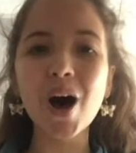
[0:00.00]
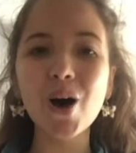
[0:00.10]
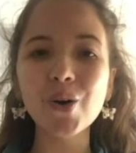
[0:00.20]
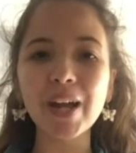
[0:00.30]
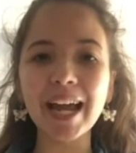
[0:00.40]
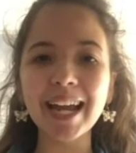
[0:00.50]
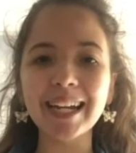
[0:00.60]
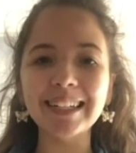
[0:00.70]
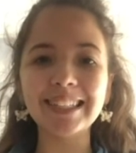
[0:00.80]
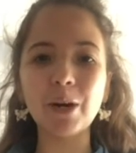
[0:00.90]

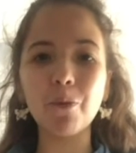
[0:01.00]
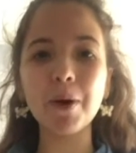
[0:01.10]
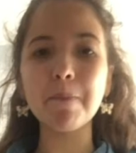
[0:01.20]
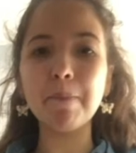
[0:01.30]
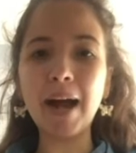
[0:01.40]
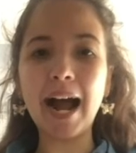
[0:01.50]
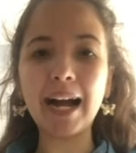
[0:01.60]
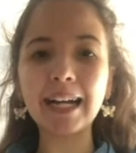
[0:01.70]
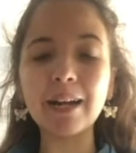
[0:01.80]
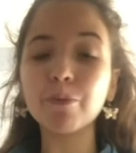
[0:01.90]
Okay, so we're
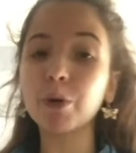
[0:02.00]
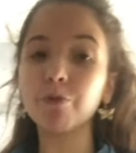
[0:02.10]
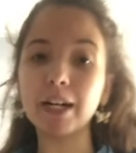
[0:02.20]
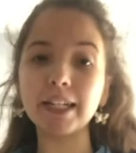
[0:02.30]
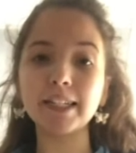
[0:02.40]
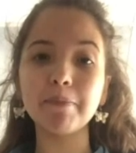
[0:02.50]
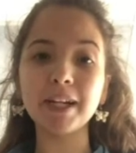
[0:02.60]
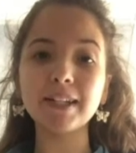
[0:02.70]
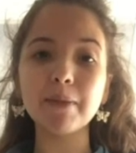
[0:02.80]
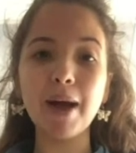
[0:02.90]
back and we're ready to
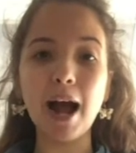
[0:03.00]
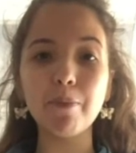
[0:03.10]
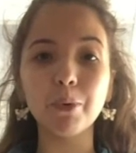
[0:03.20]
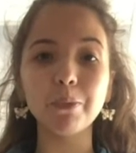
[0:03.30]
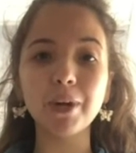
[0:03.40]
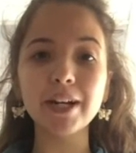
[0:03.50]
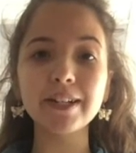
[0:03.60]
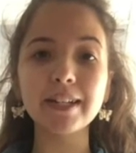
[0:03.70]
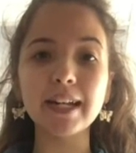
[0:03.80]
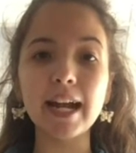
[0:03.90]
make some apple bread
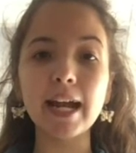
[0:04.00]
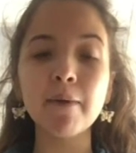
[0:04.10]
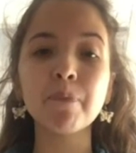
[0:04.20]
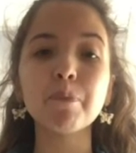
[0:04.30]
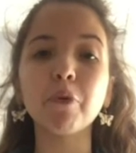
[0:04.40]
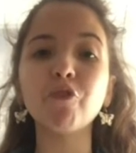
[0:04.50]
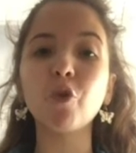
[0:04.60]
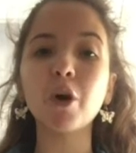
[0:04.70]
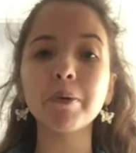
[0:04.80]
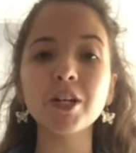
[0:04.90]
today.
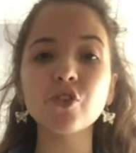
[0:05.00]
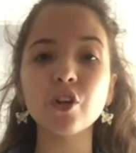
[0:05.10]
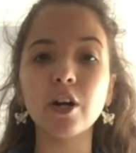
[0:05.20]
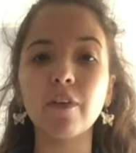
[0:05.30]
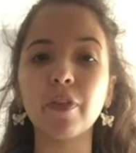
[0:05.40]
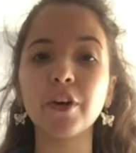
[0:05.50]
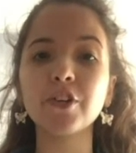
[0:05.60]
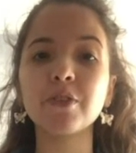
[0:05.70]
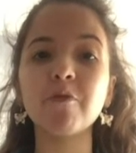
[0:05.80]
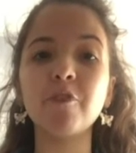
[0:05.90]
Before we start, there are
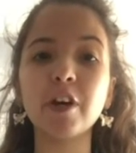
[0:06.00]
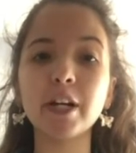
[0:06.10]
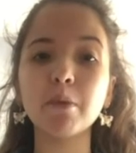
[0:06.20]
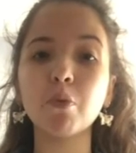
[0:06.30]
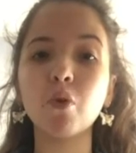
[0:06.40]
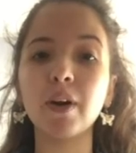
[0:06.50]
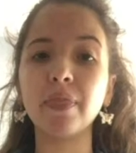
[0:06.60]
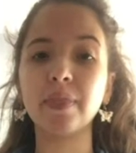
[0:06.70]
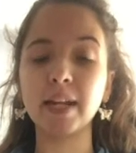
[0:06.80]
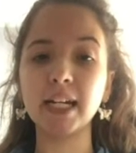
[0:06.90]
some very
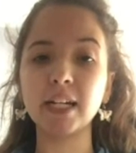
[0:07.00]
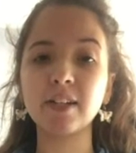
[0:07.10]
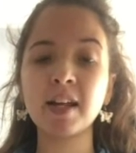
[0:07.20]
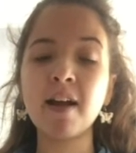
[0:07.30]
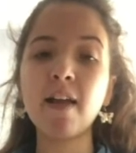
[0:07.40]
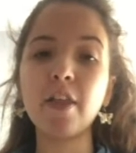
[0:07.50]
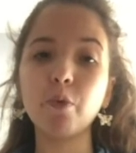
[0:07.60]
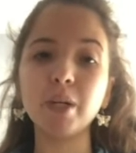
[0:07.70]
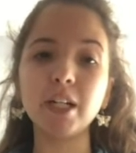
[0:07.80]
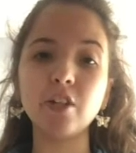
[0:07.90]
important things that
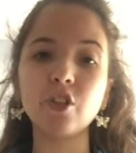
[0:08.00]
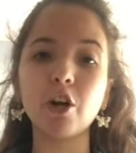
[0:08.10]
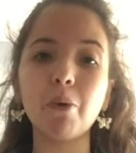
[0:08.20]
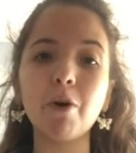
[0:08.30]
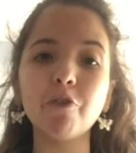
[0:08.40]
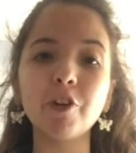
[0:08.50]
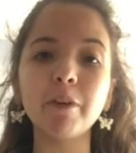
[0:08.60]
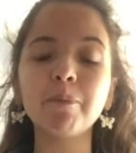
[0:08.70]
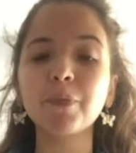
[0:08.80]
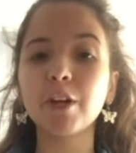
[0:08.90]
we need to go over.